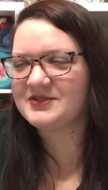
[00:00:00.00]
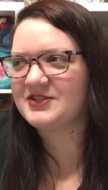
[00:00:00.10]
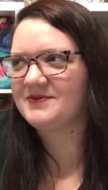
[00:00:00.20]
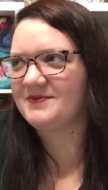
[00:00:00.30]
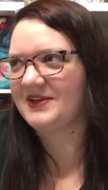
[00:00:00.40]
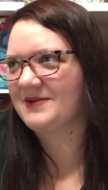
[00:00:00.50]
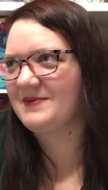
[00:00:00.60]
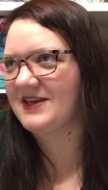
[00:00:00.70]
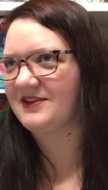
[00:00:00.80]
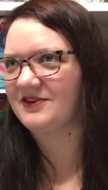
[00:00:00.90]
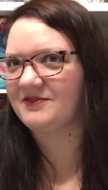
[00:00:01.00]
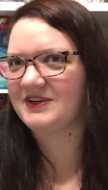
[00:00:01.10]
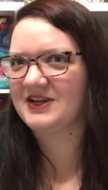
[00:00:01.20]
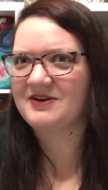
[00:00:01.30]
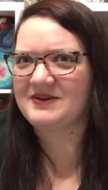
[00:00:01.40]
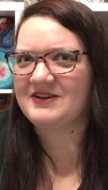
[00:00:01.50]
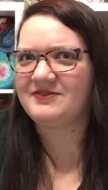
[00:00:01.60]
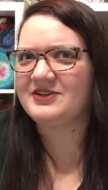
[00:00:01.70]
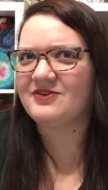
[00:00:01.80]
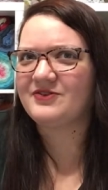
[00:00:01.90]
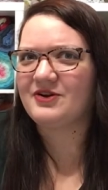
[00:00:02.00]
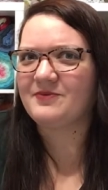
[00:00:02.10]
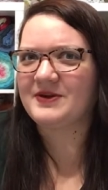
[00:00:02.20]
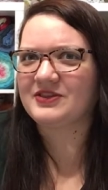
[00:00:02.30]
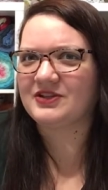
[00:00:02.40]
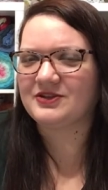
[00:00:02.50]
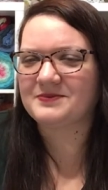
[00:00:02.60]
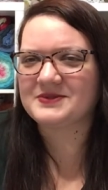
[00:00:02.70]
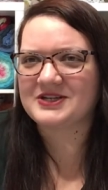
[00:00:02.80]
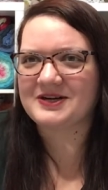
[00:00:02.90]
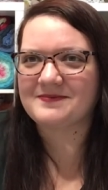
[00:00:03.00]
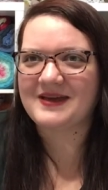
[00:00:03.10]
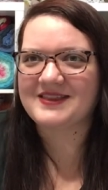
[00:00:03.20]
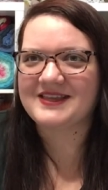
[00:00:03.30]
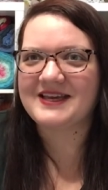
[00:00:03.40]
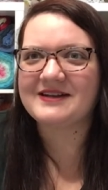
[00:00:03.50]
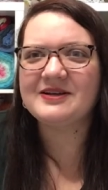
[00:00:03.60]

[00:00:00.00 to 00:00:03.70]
to like make a little video and if you don't know about the loop start method